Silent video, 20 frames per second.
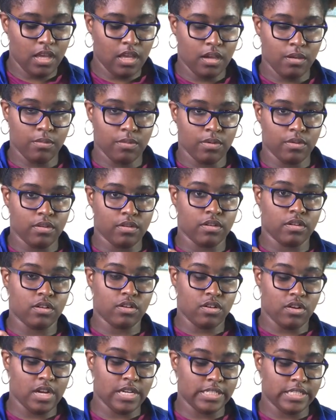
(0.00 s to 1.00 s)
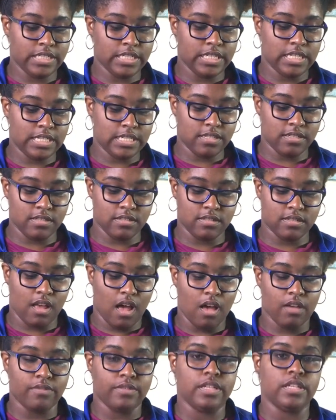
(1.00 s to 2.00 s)
And we're going to crush it and
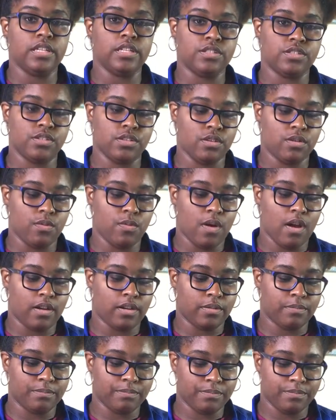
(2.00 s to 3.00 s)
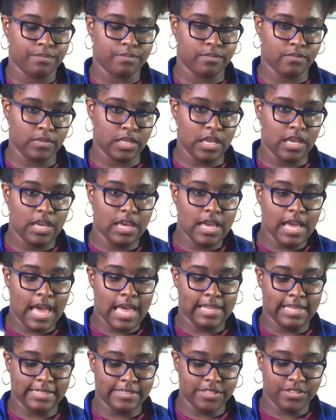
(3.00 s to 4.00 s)
dissolve it into your water.
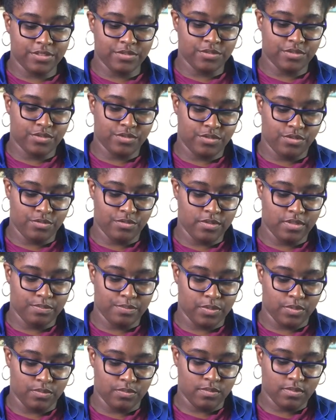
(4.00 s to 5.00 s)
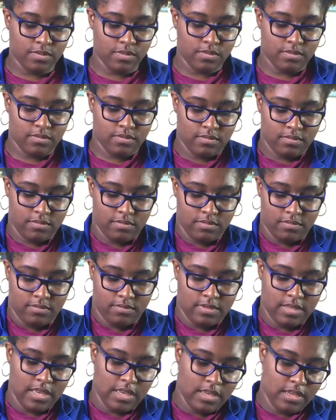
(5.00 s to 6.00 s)
I like to use 2 spoons.
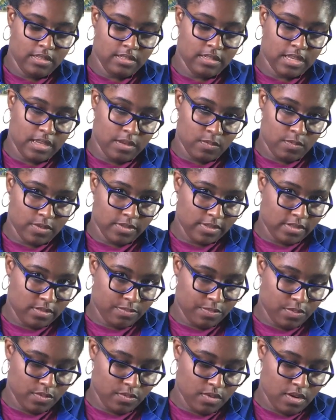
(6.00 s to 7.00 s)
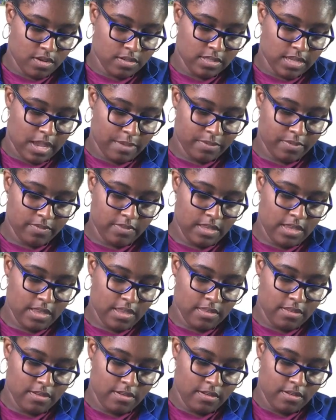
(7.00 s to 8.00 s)
Take 1 spoon on top of the
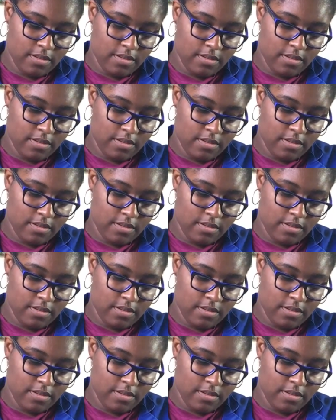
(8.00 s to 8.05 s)
other.